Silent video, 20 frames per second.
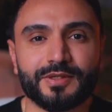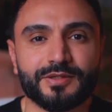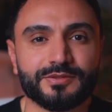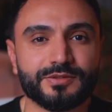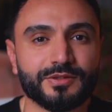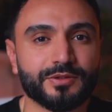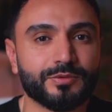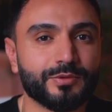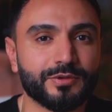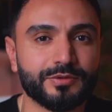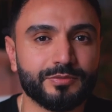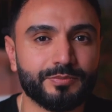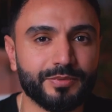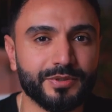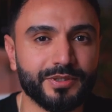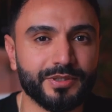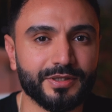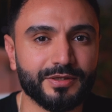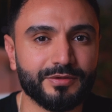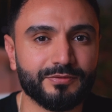There won't
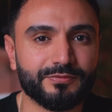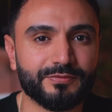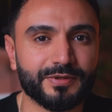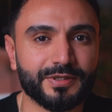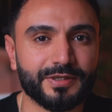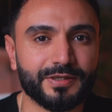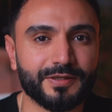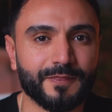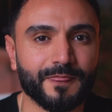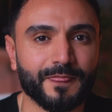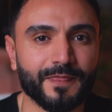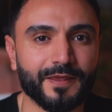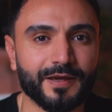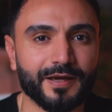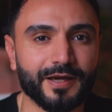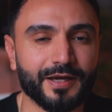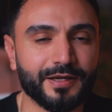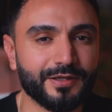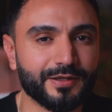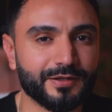be even
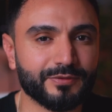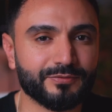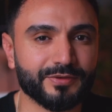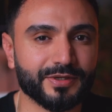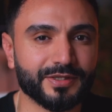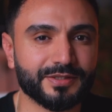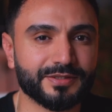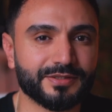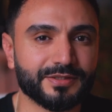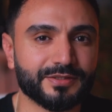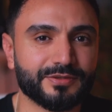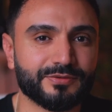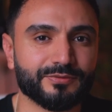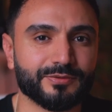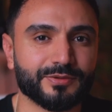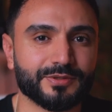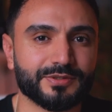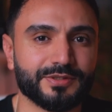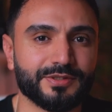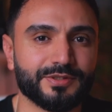any references
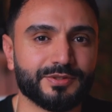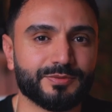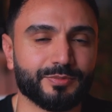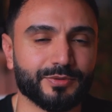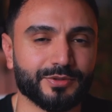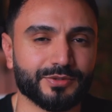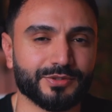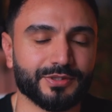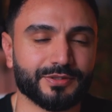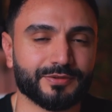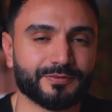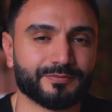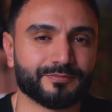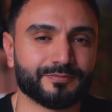for this project.